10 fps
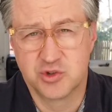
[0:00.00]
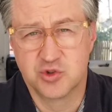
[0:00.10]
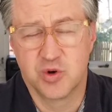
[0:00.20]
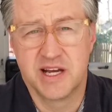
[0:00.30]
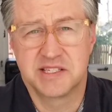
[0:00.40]

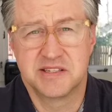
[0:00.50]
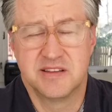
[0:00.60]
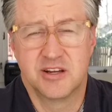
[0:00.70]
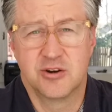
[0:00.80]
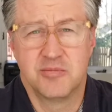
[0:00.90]
dressed
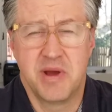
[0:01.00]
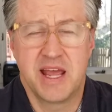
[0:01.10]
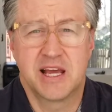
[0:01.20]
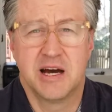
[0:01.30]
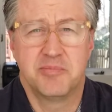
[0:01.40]
and they're in
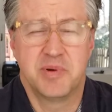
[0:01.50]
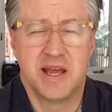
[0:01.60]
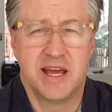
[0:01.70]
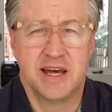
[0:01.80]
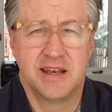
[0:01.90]
makeup,
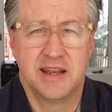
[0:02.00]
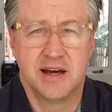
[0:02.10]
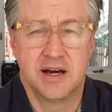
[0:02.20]
and